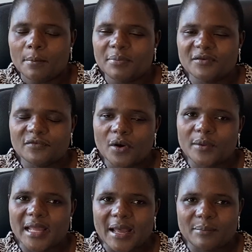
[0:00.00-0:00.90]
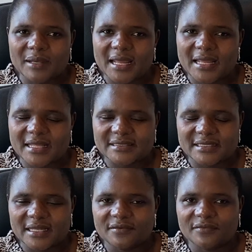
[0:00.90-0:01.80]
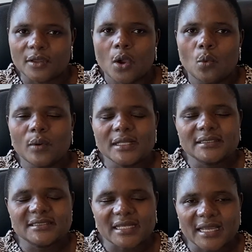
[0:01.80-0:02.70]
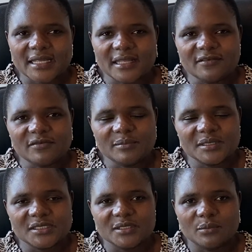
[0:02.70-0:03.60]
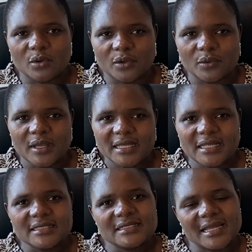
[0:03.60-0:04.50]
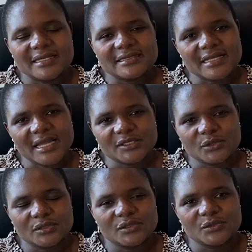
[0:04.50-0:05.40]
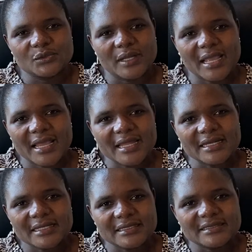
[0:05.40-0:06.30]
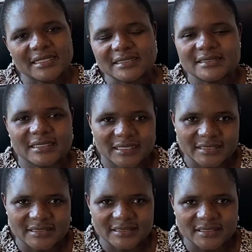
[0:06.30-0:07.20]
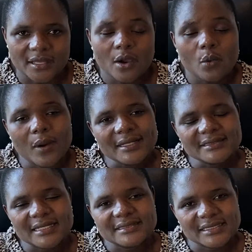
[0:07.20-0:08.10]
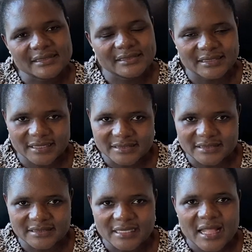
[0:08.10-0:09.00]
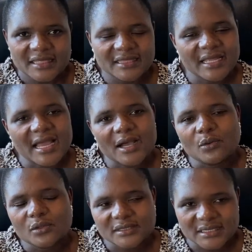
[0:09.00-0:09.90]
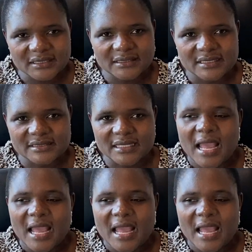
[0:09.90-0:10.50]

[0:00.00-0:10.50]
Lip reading: Before we apply ads levy, we check if Mr. Moyo is entitled to any tax credits. What are tax credits? They are concessions